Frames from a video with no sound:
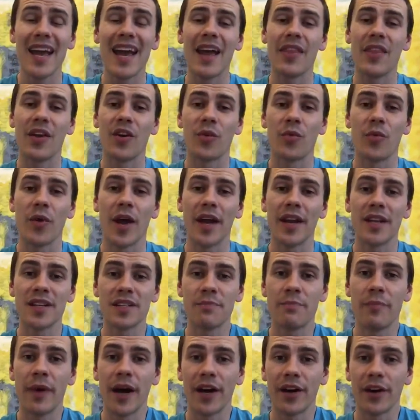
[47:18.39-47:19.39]
And then red
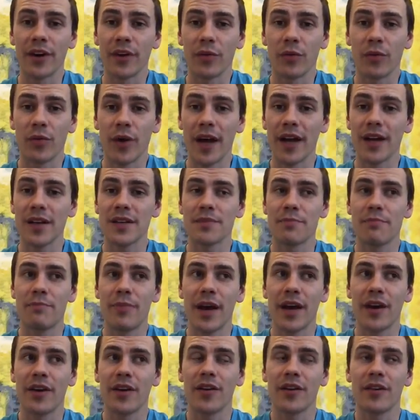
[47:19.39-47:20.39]
is better. Red is
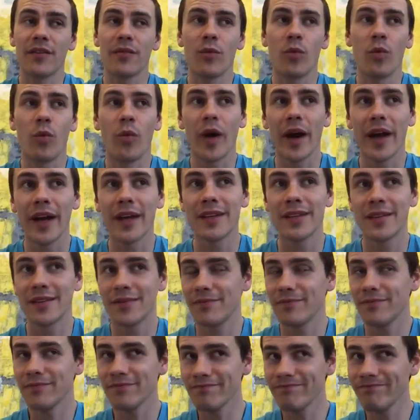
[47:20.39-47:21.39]
better. White,
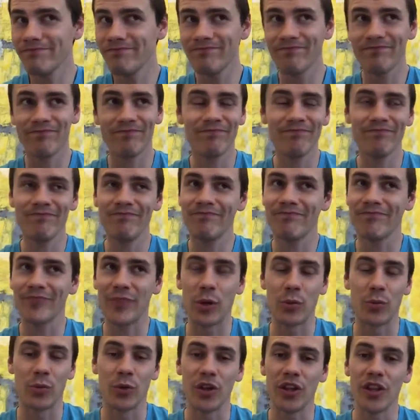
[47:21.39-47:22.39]

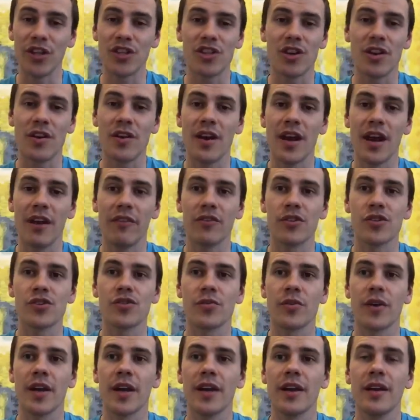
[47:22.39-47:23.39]
you really should never
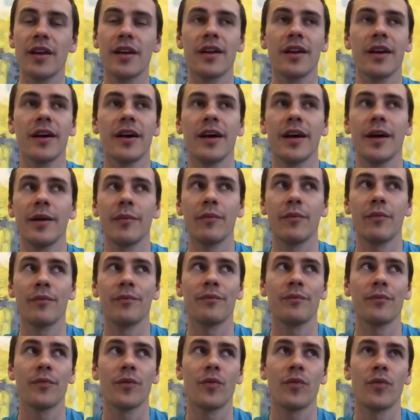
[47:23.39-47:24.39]
drink.
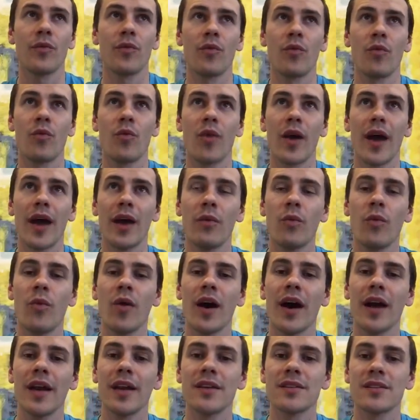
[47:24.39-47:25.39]
Red
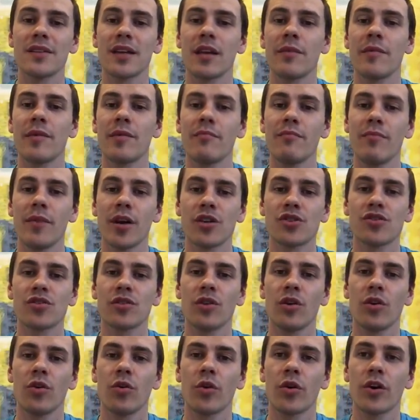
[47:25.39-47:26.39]
wine is going to be much
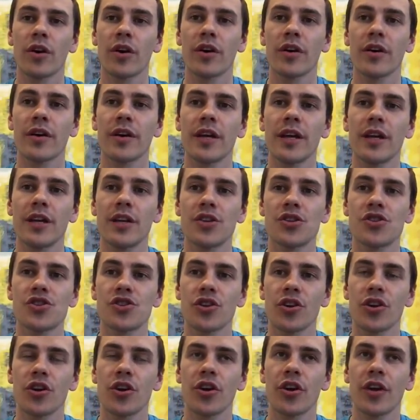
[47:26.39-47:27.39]
lower in
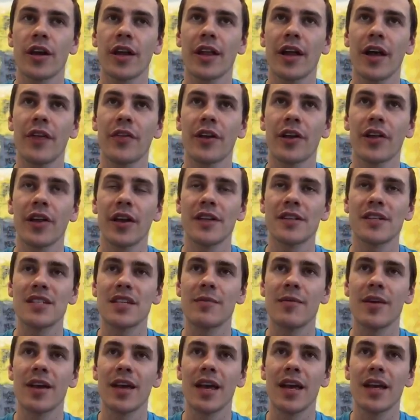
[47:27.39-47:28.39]
sugar and on the
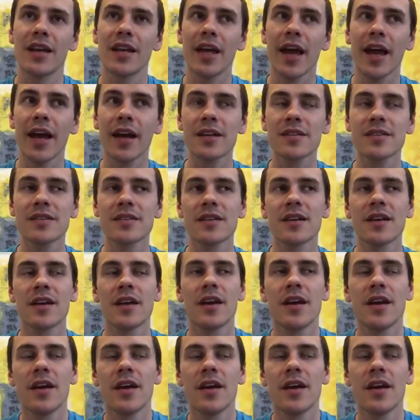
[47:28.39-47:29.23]
glycemic index.